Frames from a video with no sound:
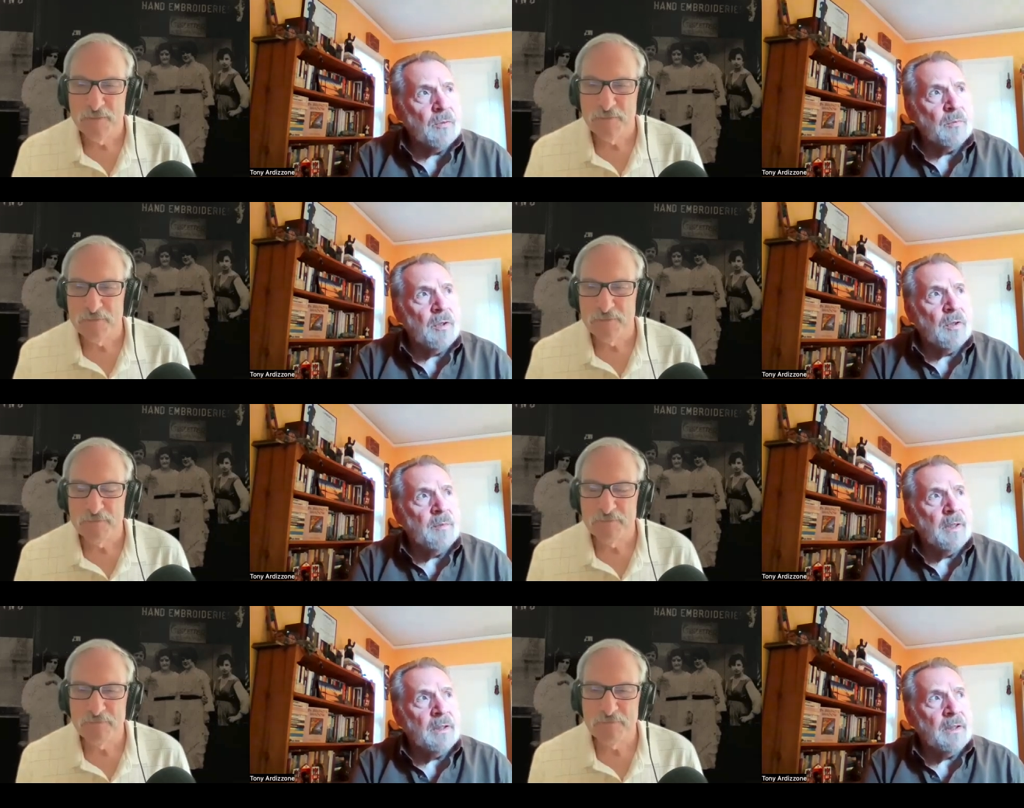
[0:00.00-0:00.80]

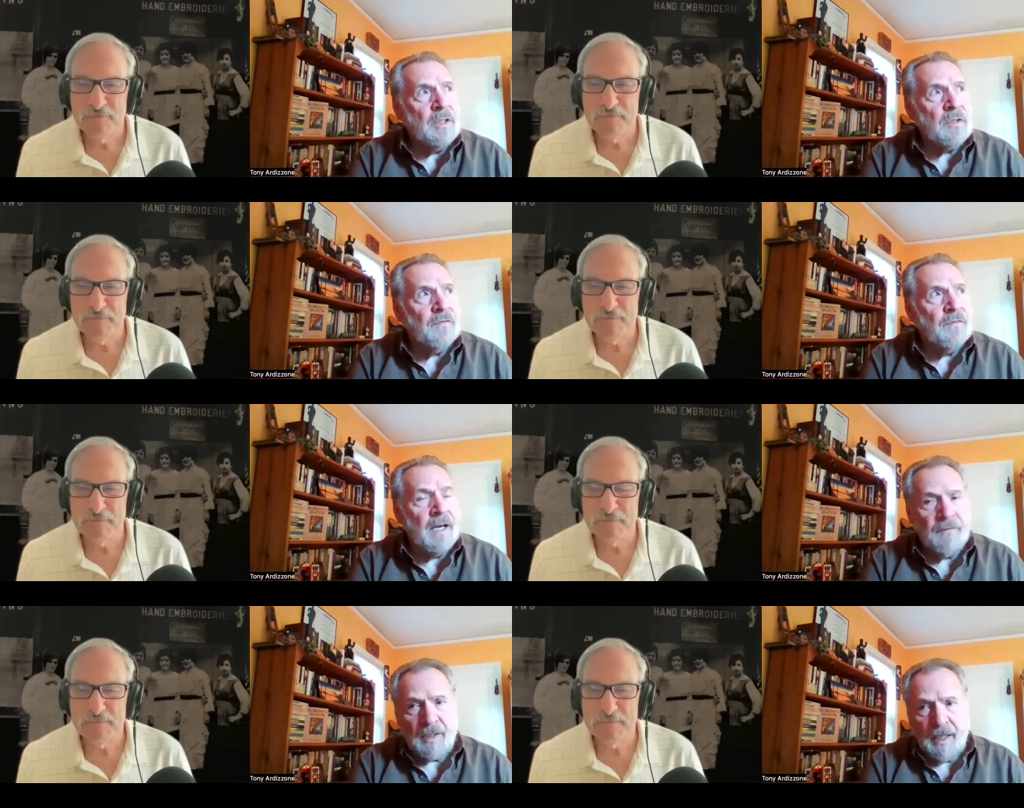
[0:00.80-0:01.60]
Speaker 1: Rome at least
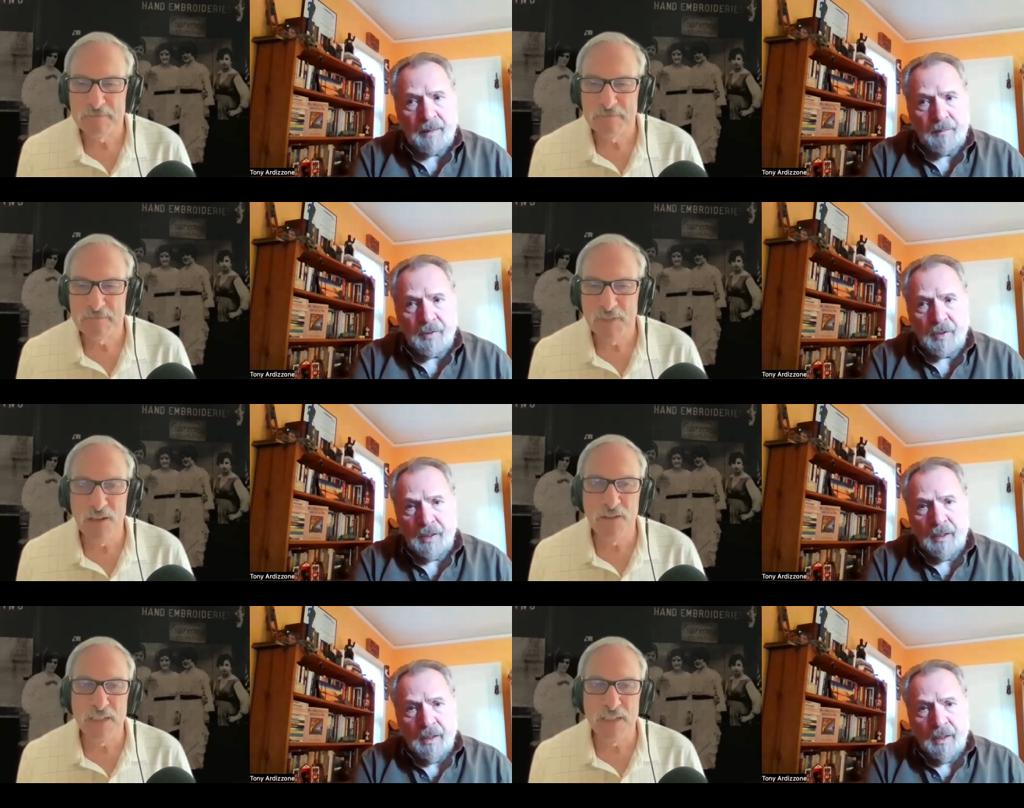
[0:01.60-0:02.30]
five times. Oh,